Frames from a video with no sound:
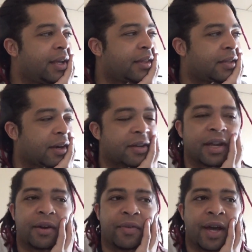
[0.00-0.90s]
the Dark
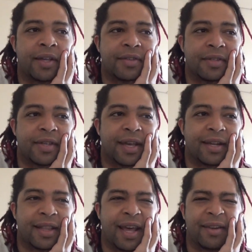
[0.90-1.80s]
Knight Rises had
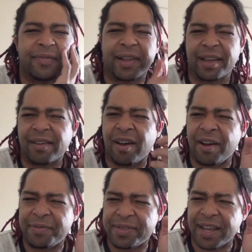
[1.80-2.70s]
a lot of like
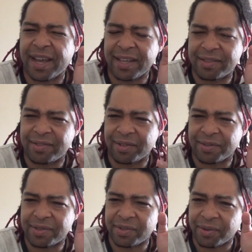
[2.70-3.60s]
offside sort
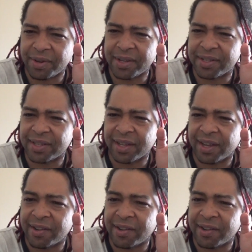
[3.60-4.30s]
of stories